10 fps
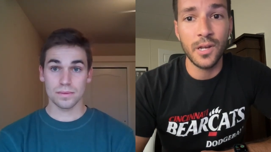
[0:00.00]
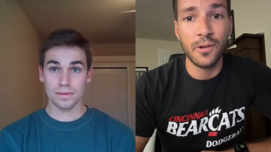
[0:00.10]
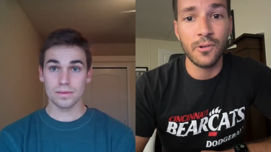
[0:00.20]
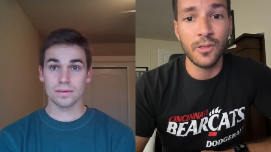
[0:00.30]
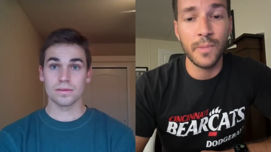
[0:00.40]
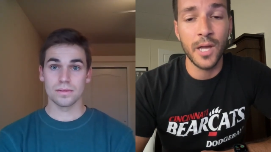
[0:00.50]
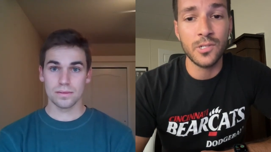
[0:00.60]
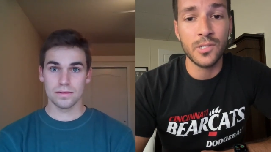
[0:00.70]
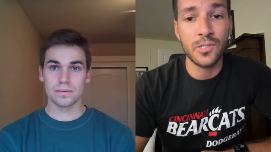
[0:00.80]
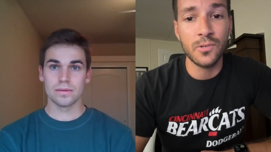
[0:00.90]
Speaker 1: getting early
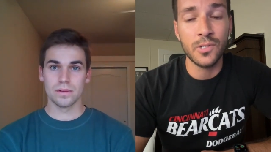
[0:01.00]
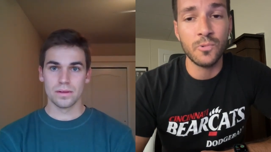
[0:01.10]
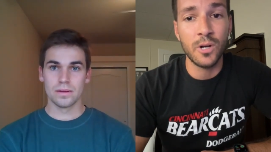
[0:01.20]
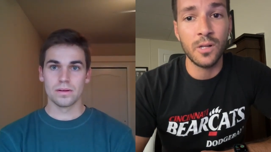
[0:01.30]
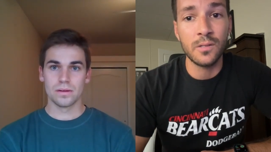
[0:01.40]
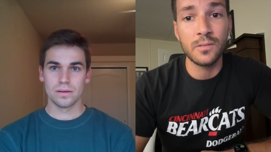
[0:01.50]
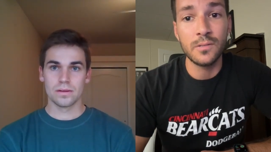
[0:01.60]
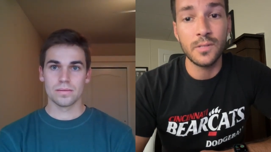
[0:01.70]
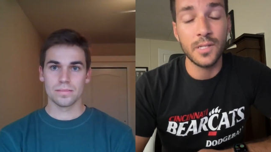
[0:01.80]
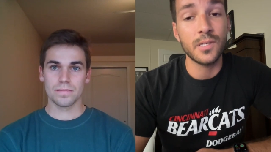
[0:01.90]
matches soon as well.
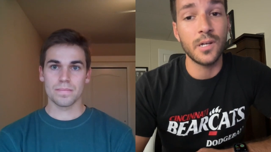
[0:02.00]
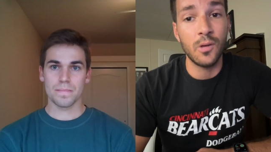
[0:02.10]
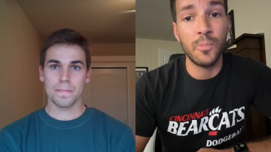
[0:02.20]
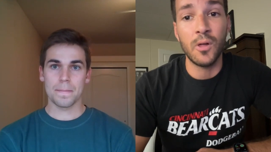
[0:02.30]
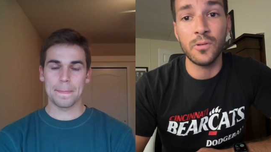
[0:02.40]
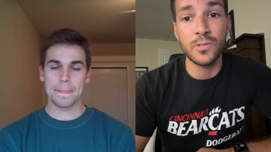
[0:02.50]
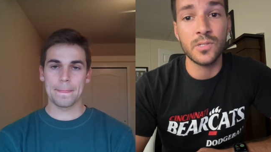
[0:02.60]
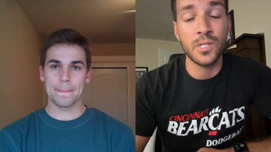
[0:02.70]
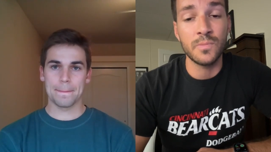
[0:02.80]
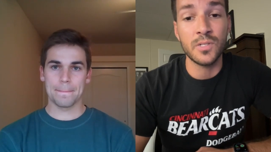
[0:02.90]
That's going to help all
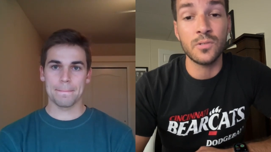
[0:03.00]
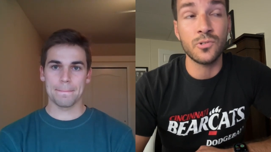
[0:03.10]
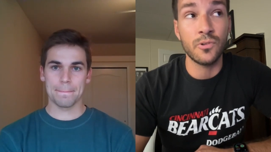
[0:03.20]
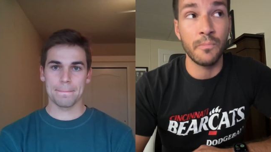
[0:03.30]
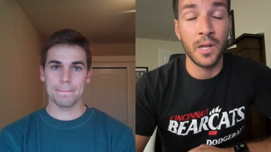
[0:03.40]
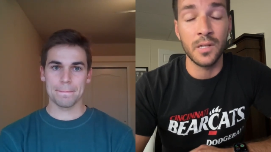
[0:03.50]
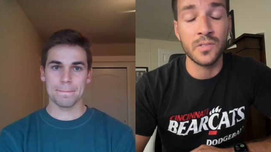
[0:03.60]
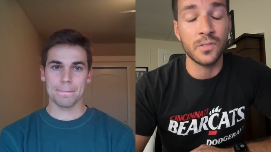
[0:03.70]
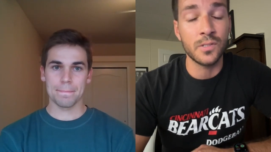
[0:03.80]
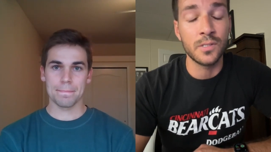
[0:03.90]
those teams
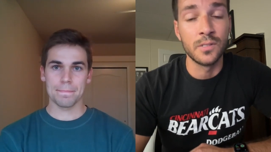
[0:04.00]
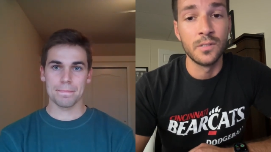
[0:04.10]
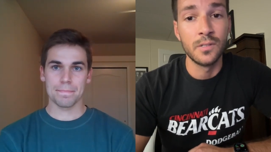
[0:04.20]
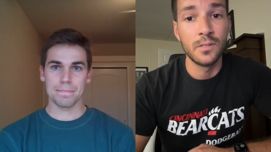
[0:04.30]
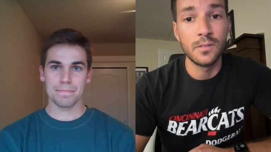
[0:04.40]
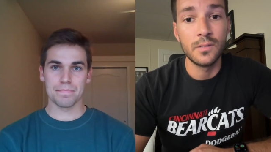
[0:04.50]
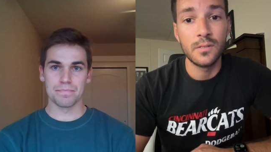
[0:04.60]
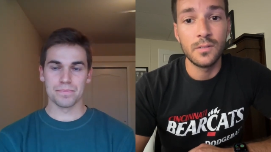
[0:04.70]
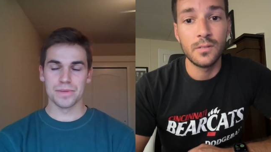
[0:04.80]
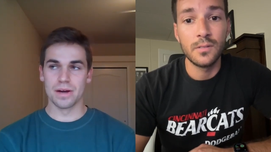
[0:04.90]
tremendously.
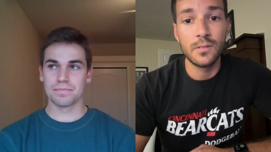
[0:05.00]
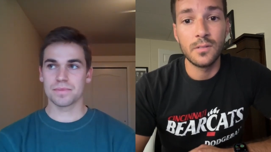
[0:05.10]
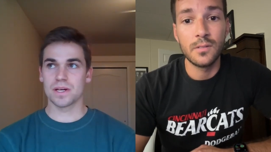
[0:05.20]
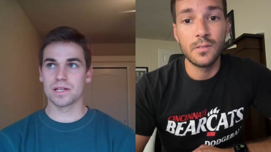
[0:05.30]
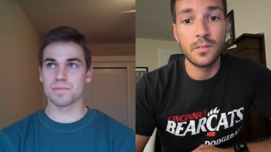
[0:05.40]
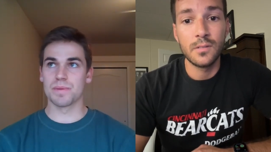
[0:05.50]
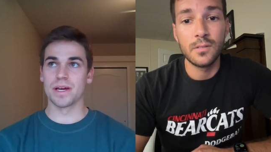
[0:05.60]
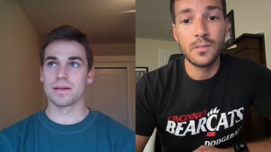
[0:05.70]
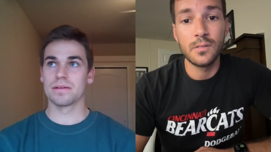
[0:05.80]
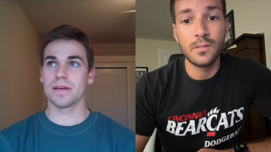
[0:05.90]
Yeah, that is
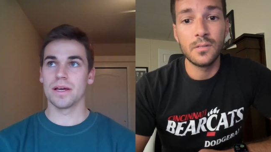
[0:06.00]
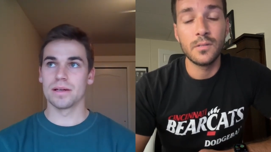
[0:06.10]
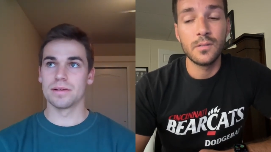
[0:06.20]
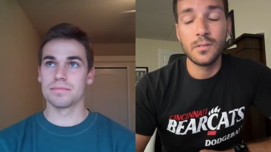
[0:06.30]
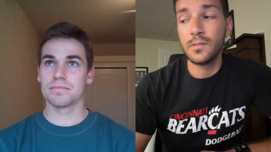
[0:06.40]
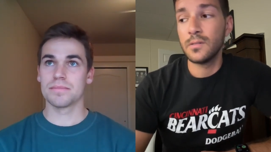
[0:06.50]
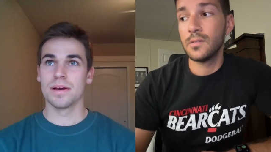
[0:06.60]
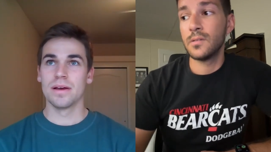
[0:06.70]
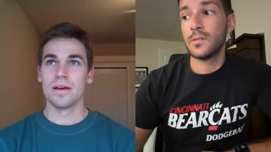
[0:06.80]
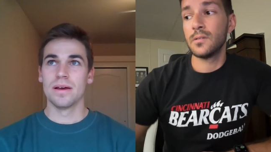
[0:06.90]
Speaker 2: big, and
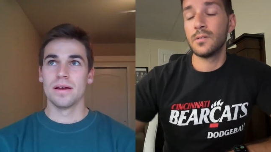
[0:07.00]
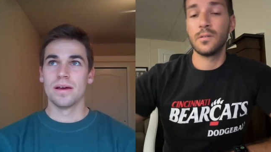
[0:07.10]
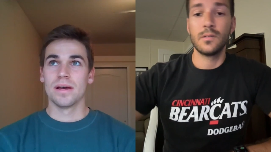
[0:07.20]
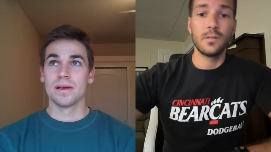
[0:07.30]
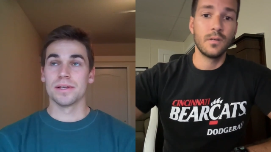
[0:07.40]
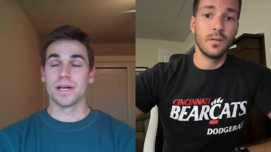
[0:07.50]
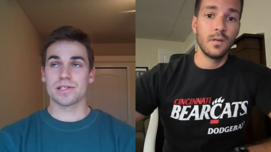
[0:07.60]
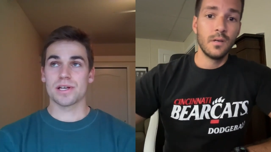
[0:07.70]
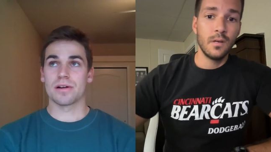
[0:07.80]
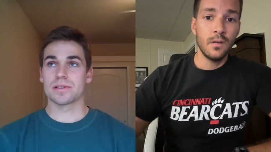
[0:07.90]
yeah,
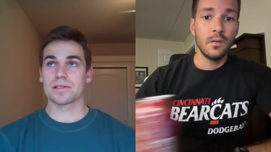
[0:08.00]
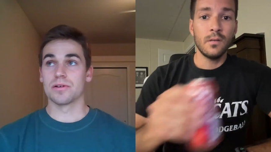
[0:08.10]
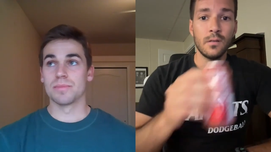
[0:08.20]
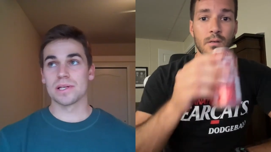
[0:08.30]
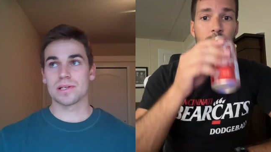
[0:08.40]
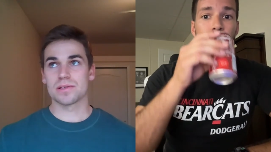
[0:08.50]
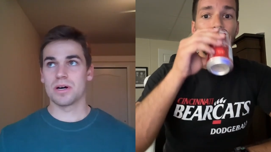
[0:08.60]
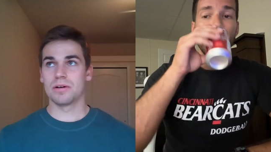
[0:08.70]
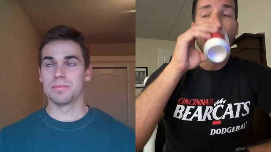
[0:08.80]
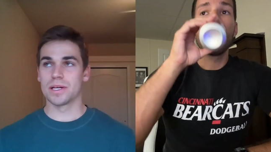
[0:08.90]
shout out to Ole Miss as well,